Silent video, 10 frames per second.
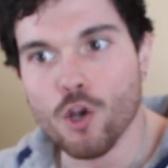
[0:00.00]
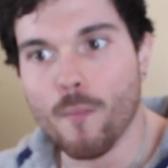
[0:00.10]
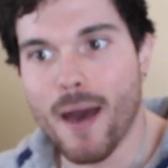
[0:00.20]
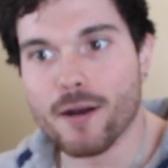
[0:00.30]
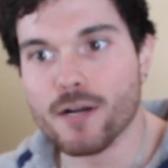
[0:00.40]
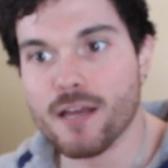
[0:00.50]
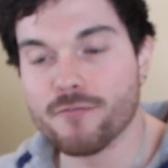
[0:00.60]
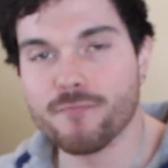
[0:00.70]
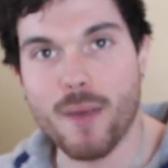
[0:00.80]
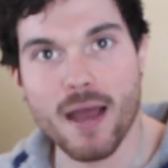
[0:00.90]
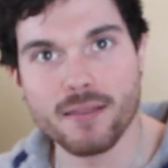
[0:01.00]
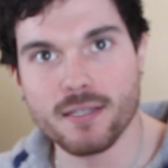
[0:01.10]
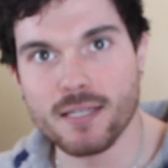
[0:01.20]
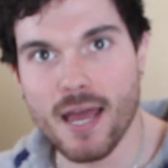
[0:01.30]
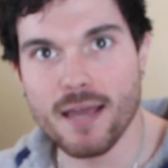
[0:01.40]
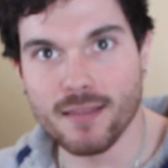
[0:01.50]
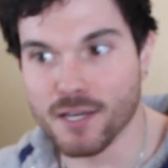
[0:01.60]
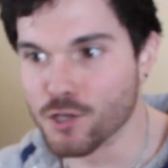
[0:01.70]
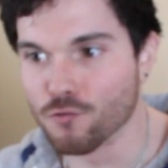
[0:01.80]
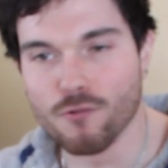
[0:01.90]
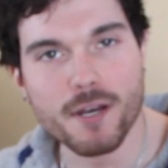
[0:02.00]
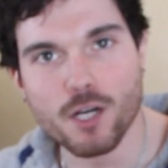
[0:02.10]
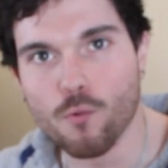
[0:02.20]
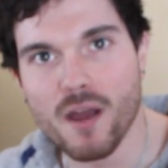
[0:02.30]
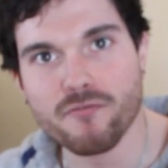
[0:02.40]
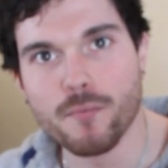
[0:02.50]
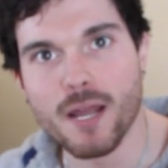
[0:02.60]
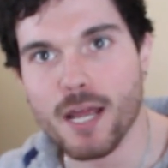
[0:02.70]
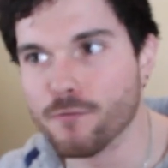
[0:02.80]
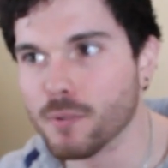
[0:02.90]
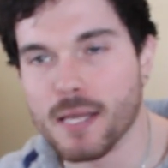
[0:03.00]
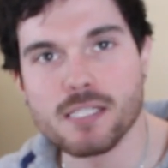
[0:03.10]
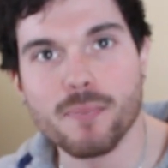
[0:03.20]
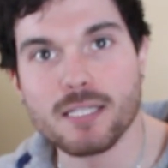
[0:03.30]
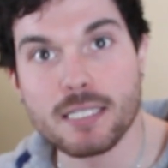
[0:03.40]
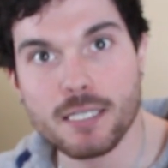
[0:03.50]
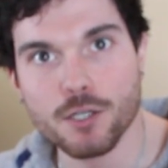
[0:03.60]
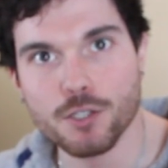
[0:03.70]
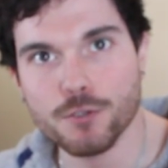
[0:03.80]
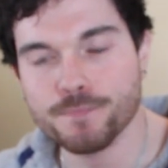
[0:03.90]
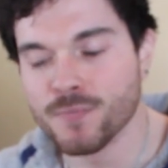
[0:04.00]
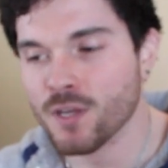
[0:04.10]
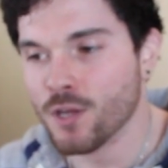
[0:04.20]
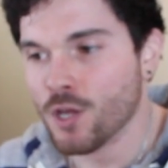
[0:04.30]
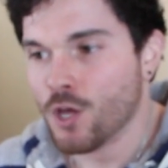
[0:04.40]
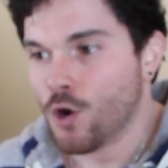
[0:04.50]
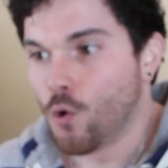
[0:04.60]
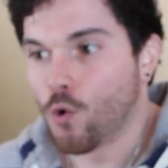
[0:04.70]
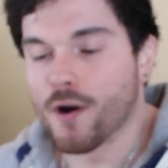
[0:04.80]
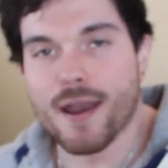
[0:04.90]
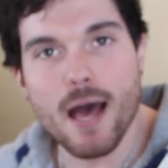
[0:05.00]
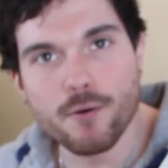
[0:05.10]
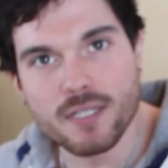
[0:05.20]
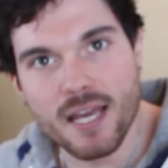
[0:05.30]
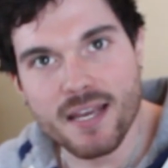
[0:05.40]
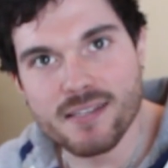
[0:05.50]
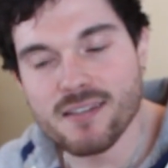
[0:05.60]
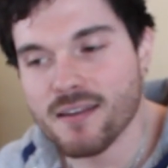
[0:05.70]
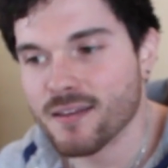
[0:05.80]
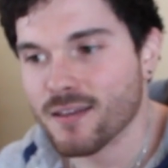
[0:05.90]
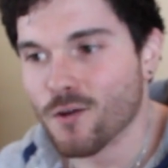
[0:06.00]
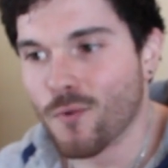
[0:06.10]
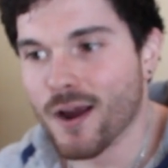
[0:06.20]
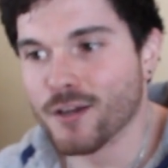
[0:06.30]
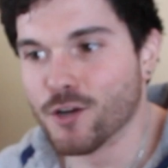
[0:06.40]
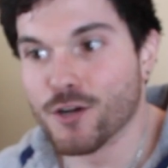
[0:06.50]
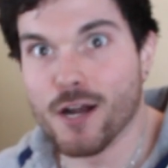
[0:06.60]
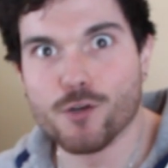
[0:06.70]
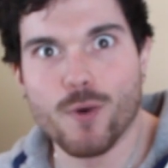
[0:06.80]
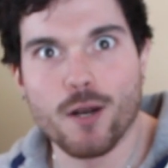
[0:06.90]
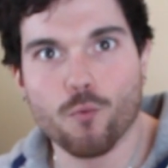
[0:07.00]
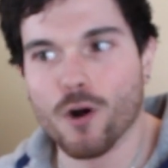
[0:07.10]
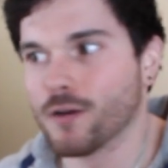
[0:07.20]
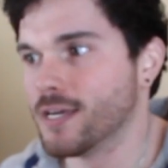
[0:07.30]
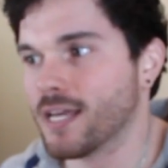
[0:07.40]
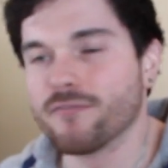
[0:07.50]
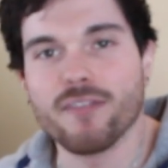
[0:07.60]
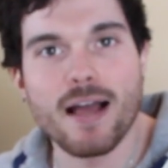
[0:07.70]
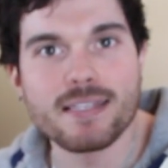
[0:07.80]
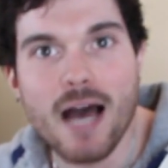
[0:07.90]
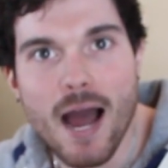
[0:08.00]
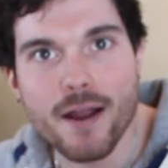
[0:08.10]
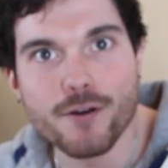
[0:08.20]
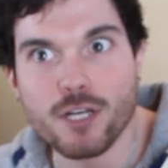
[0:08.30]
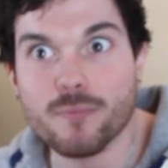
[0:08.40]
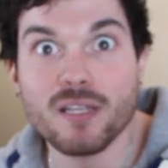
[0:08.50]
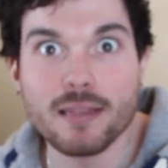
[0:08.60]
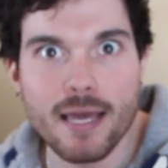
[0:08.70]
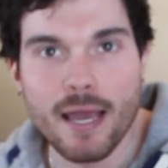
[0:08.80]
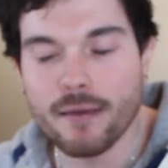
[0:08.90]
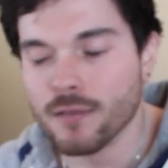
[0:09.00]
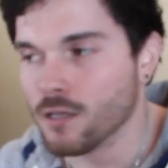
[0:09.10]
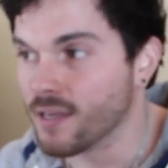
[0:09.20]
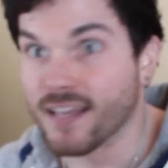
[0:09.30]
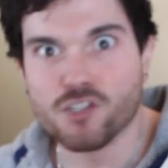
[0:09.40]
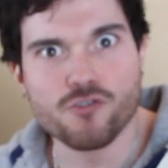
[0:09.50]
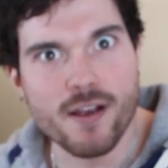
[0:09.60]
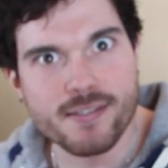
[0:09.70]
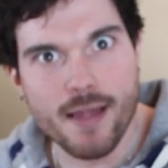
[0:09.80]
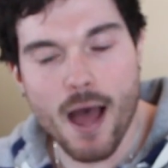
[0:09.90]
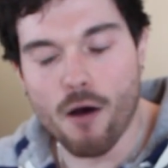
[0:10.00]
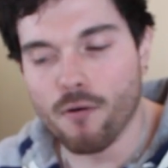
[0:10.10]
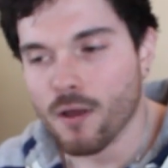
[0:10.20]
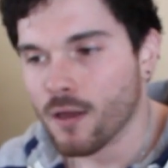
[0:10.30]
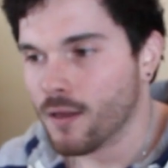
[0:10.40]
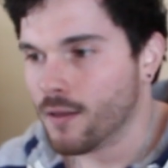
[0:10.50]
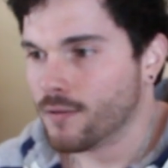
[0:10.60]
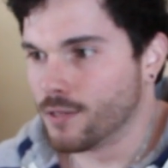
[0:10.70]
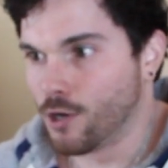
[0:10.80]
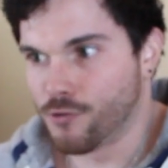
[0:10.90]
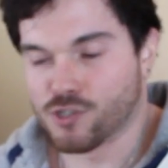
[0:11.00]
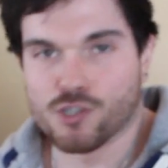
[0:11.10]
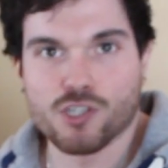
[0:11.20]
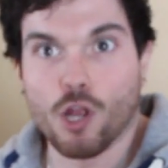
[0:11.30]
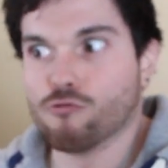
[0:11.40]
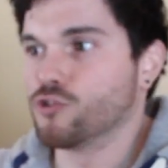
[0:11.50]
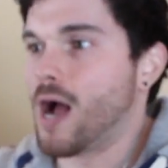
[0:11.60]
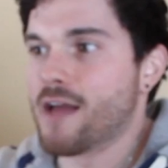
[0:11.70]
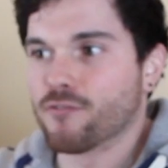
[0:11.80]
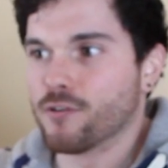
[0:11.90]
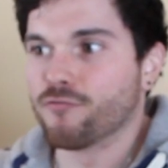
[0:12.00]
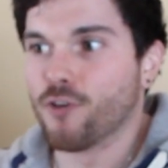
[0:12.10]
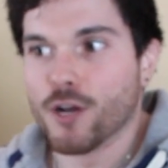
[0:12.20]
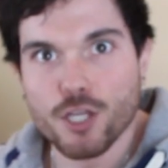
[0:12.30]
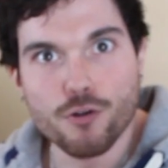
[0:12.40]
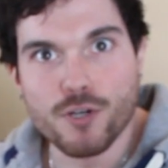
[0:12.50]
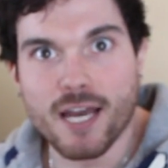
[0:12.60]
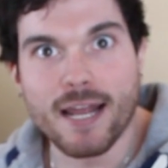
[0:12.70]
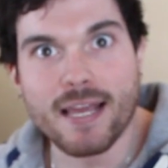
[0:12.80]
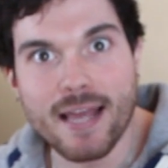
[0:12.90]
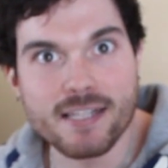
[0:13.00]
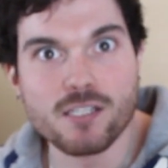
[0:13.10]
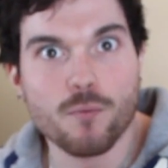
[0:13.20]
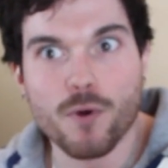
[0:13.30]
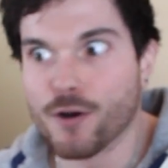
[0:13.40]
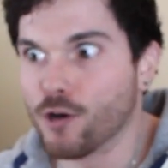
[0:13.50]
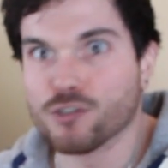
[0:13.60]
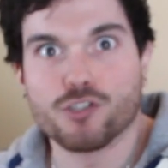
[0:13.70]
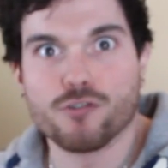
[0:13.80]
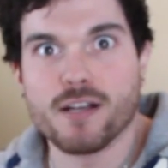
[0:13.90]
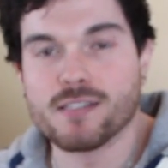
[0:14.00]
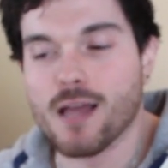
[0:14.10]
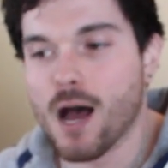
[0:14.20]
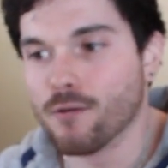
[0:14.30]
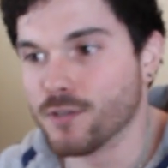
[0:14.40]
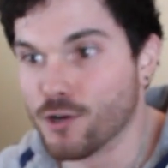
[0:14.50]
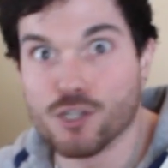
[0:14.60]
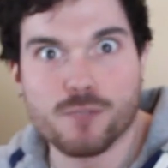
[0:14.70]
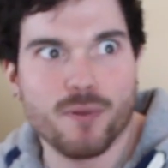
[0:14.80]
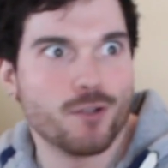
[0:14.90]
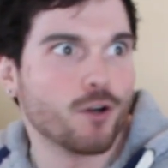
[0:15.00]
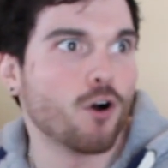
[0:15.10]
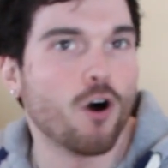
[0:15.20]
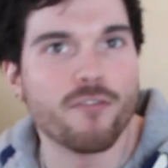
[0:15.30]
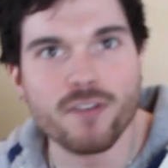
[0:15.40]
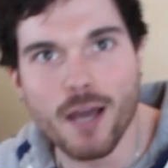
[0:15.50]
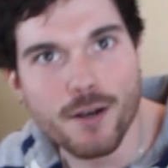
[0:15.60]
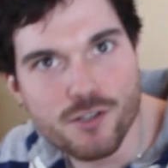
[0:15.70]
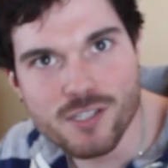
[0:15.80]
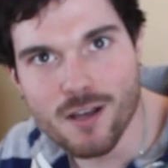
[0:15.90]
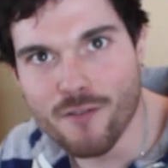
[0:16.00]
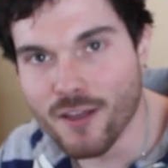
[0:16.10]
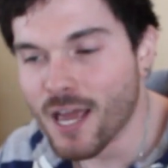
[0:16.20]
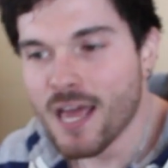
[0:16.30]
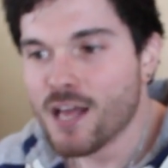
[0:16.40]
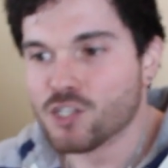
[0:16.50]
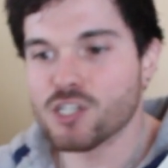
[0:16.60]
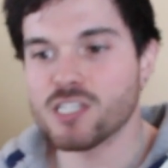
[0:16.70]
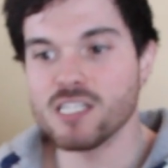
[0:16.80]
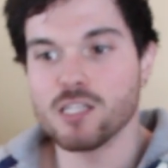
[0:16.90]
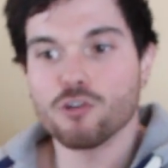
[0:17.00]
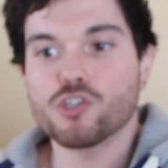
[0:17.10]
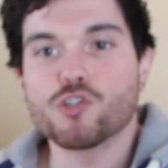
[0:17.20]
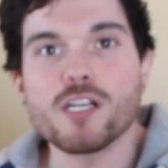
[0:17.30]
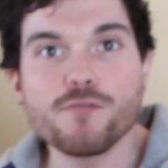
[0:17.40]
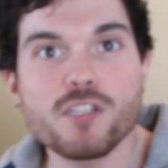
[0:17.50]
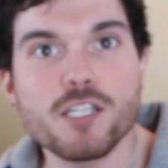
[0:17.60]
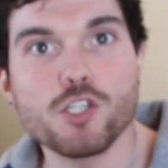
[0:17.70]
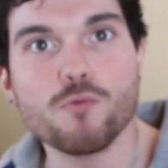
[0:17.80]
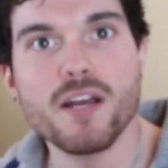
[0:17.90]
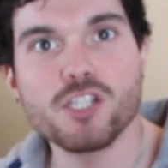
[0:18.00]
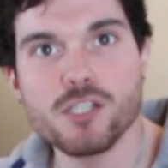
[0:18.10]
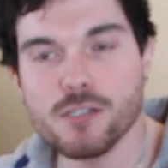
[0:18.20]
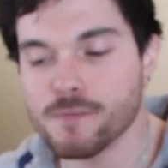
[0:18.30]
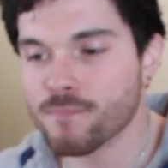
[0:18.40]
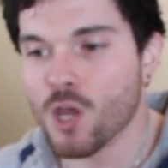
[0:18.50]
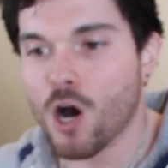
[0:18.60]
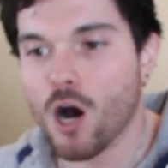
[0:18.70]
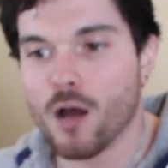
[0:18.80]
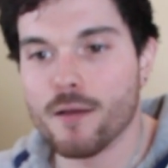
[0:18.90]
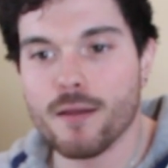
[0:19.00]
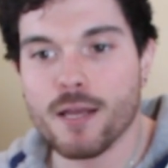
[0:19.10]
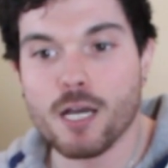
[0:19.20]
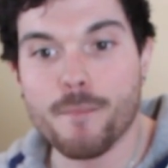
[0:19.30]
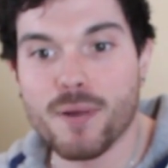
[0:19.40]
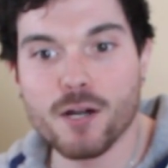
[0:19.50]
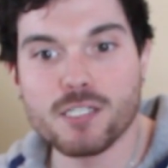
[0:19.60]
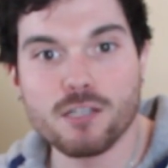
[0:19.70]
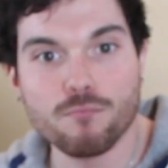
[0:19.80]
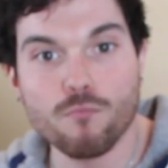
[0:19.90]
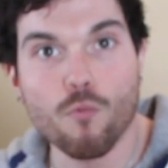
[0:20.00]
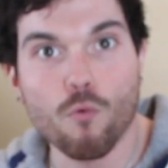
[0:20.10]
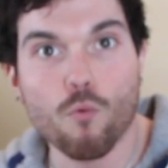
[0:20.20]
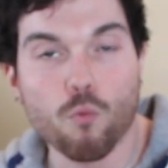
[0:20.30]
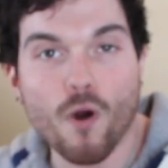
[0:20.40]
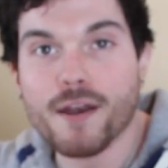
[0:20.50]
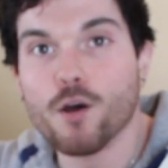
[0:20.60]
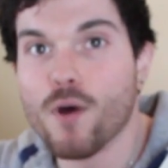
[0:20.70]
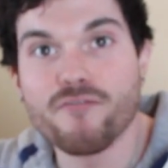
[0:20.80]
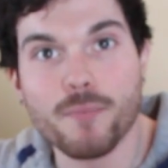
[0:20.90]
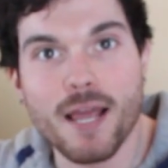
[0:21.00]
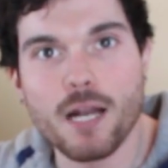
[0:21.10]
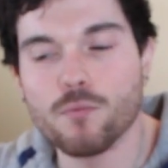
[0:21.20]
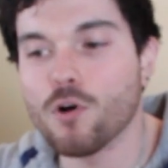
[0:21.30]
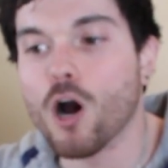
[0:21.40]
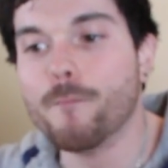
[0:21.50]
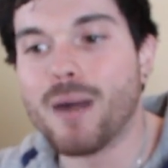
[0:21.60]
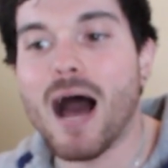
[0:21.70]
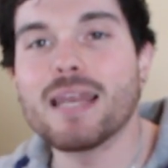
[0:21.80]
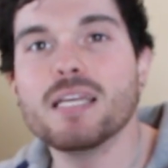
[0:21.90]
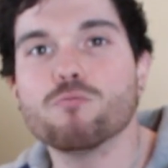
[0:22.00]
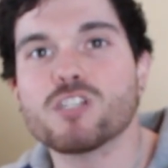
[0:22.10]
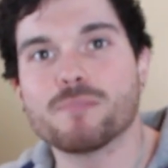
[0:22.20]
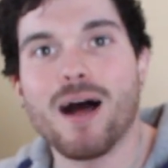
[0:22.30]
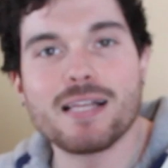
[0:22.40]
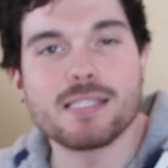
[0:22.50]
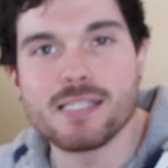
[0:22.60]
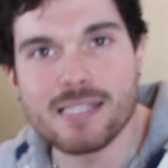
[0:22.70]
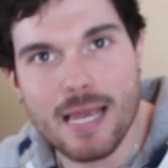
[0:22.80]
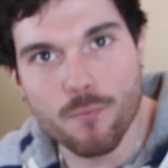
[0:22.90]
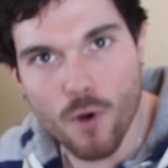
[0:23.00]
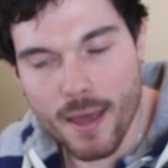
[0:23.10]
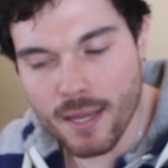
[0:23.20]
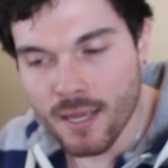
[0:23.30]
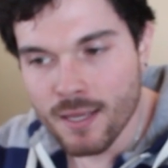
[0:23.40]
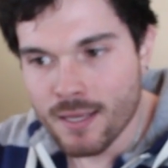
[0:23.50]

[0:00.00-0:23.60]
No matter if back in the day, like you're running away from an animal that's about to kill you, or nowadays where, you know, you're on your way to work, you get a flat tire, you're gonna be late, get stressed out. You know, there's a slow driver in front of you and you gotta get somewhere, you're all stressed out. You know, you spill your coffee on yourself. Like, just these little stressful situations compared to running away from an animal, our body responds the same way.